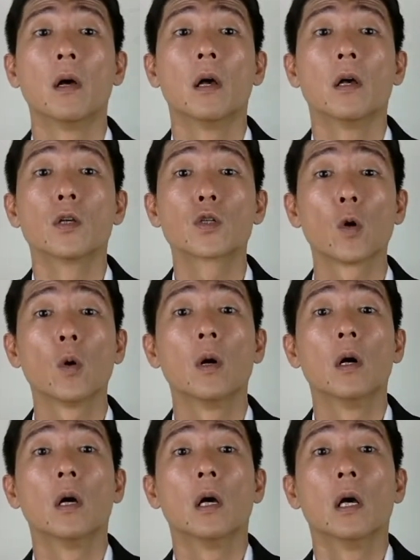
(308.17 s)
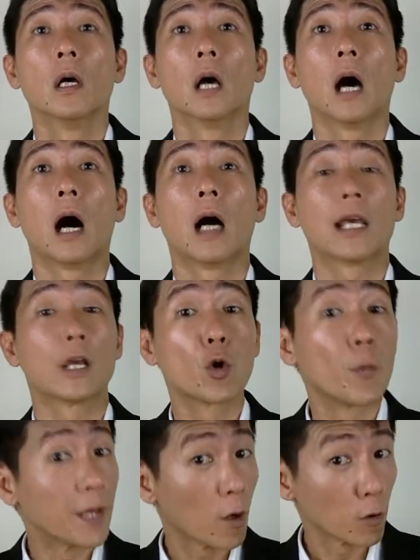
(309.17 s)
So It
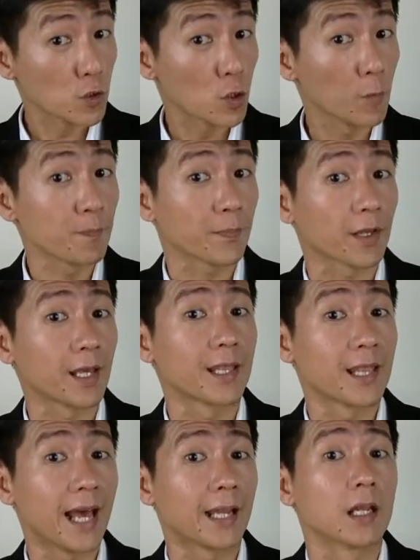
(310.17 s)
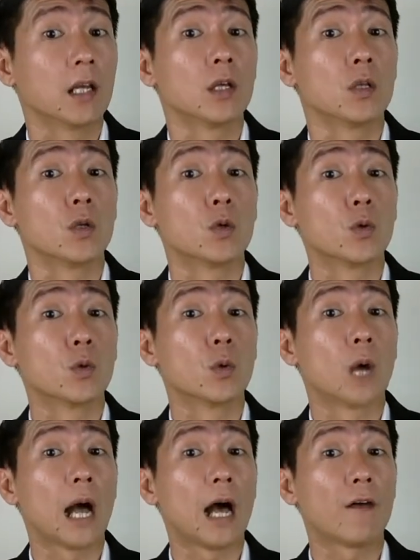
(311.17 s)
could be also that you
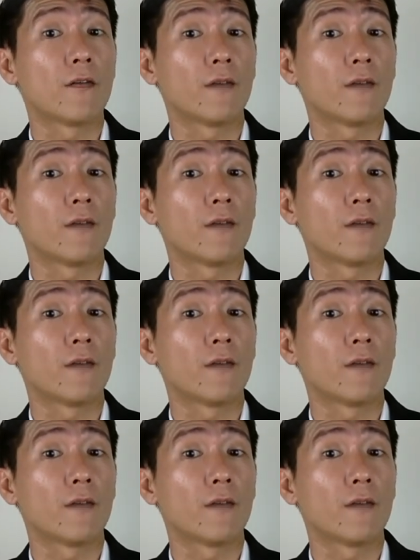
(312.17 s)
have